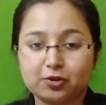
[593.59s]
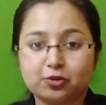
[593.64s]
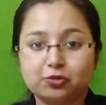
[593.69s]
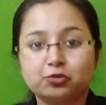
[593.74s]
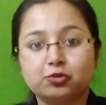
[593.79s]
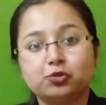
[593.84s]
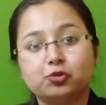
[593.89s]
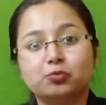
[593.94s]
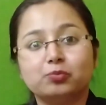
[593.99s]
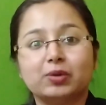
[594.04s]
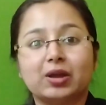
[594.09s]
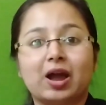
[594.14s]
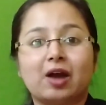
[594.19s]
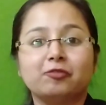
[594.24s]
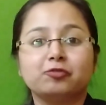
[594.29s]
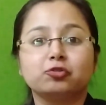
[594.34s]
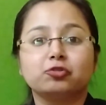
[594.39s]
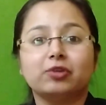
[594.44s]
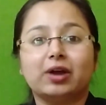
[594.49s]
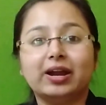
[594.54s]
So, you may
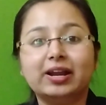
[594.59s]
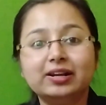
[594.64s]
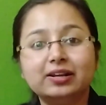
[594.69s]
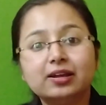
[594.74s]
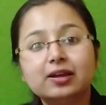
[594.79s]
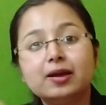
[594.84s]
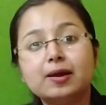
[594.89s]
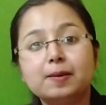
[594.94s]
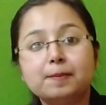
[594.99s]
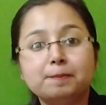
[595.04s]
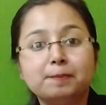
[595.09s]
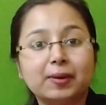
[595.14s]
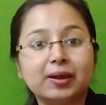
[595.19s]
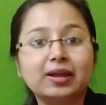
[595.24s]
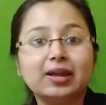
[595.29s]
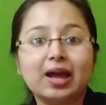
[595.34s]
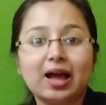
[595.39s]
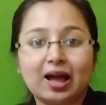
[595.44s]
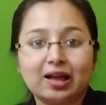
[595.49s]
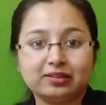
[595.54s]
have to write
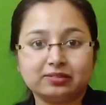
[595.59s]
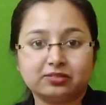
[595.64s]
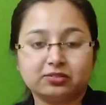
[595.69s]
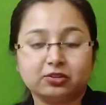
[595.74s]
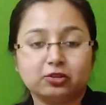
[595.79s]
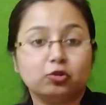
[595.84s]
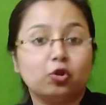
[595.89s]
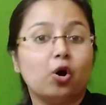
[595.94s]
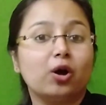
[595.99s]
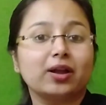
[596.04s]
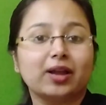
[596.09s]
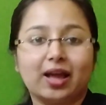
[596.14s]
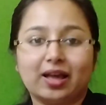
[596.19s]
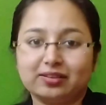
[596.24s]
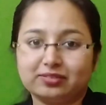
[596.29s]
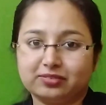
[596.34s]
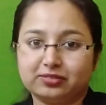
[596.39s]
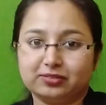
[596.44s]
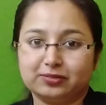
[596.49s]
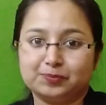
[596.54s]
big answer, long
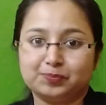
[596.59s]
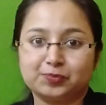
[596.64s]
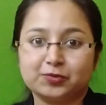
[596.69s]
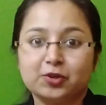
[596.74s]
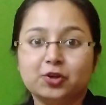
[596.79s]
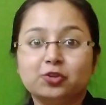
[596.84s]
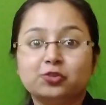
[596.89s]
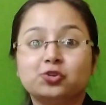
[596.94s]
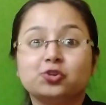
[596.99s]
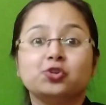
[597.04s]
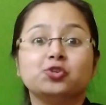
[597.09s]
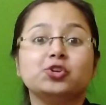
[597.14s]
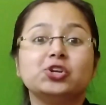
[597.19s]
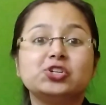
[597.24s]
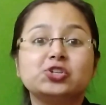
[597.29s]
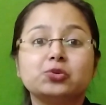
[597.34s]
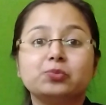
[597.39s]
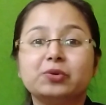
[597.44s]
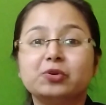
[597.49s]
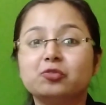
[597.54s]
answer. So, you need
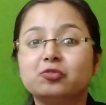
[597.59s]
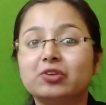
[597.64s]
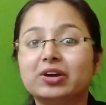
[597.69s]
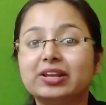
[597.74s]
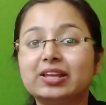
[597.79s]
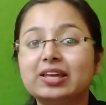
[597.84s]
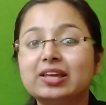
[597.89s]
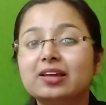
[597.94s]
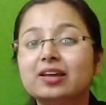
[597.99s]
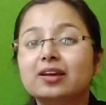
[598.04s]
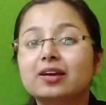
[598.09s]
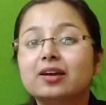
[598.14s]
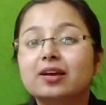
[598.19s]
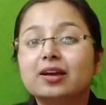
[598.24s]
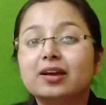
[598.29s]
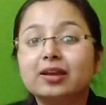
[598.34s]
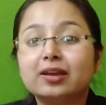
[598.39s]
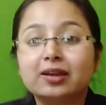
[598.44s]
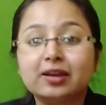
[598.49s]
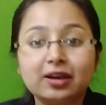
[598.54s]
to be very
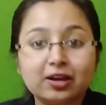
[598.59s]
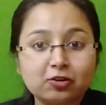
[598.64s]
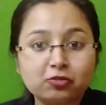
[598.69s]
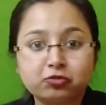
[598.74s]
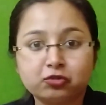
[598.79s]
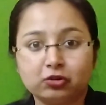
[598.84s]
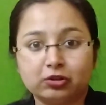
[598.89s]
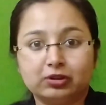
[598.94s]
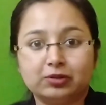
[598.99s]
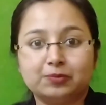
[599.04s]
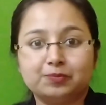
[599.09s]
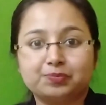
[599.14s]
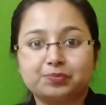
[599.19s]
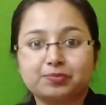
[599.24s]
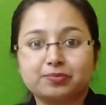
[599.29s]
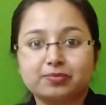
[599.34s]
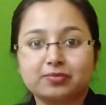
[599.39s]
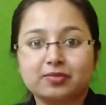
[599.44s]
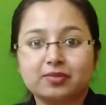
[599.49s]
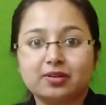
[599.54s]
careful
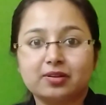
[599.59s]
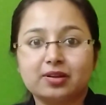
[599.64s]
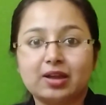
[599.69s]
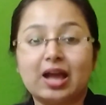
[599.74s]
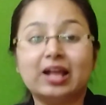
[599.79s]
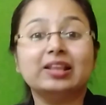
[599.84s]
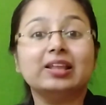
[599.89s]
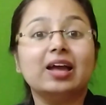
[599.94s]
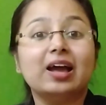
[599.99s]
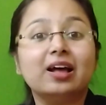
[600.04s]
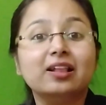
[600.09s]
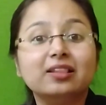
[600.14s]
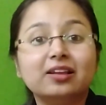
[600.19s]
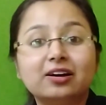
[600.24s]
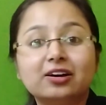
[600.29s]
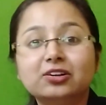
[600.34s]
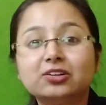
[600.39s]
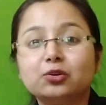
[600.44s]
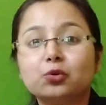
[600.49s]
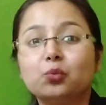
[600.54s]
and
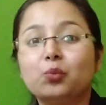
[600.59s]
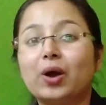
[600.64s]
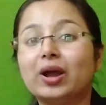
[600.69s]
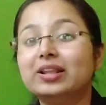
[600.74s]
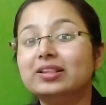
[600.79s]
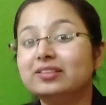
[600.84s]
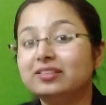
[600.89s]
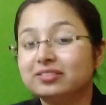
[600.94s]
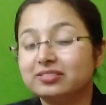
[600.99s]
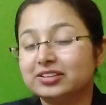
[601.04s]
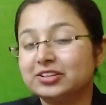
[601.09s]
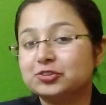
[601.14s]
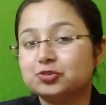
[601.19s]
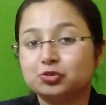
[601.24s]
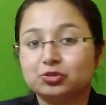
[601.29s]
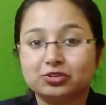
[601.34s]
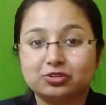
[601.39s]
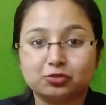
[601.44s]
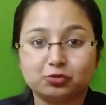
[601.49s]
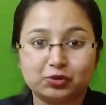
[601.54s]
alert while listening to
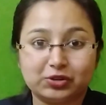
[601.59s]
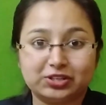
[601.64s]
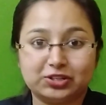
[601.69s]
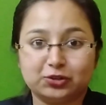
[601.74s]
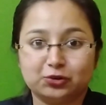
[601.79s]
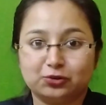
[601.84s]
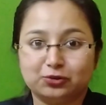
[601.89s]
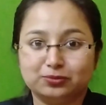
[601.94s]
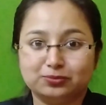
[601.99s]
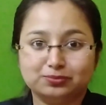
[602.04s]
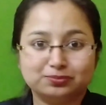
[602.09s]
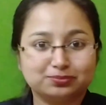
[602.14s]
this video.